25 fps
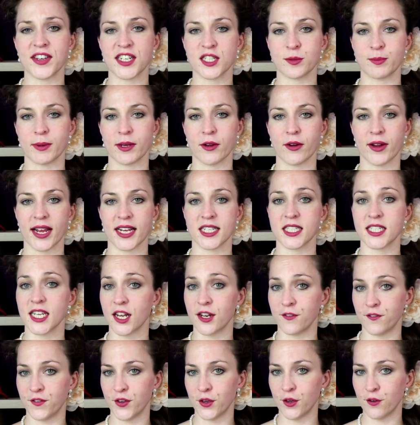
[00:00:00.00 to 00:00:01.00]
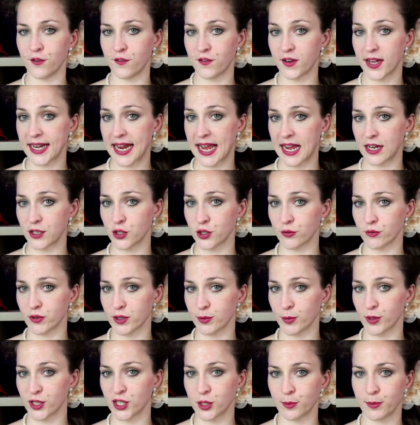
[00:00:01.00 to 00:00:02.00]
experience and few financial
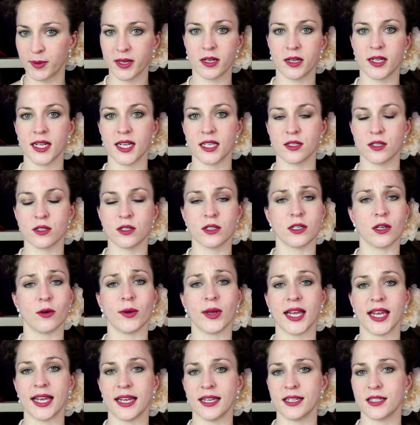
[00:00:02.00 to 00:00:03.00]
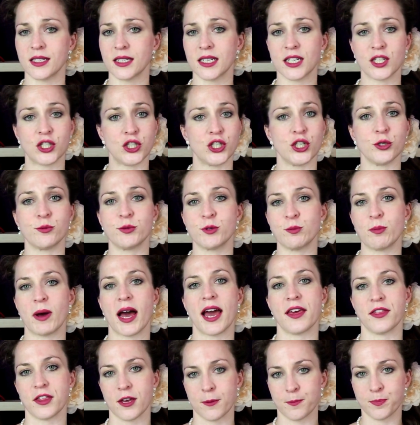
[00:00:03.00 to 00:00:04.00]
responsibilities are so easily duped
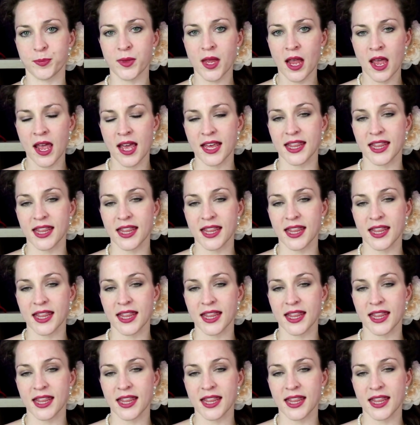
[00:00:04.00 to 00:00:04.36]
by them.